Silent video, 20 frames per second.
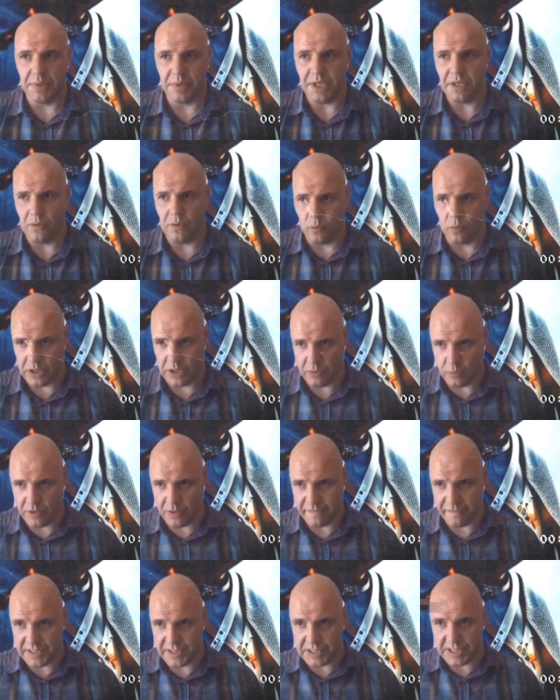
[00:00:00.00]
being
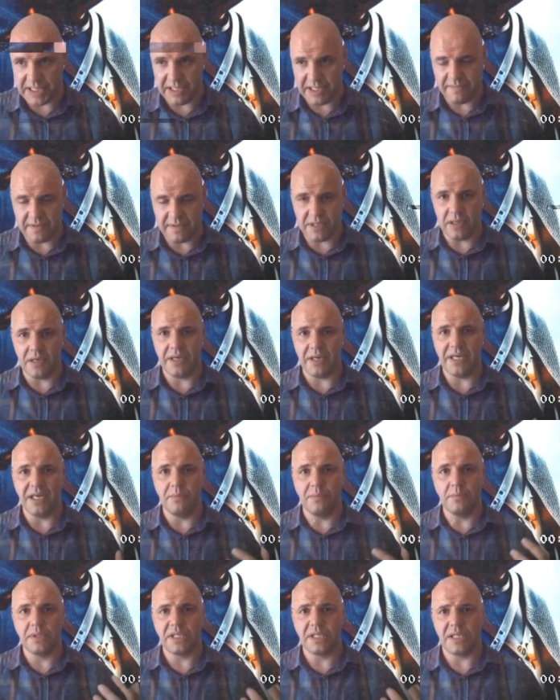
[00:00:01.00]
one with his seven I
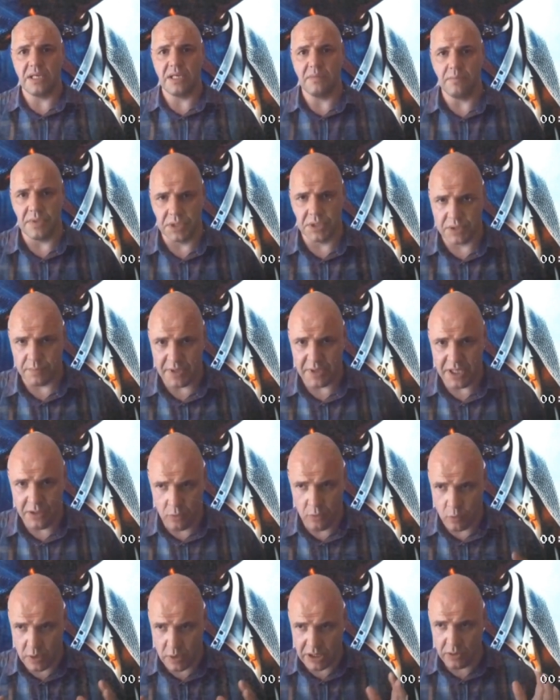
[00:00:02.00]
am statements,
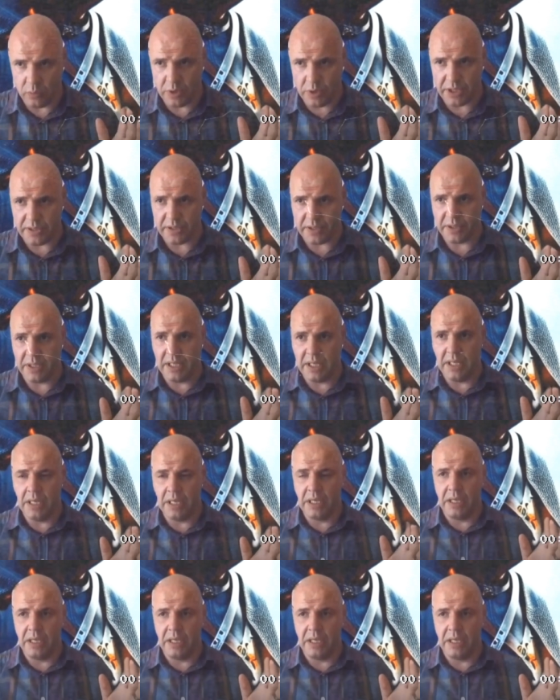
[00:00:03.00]
being one with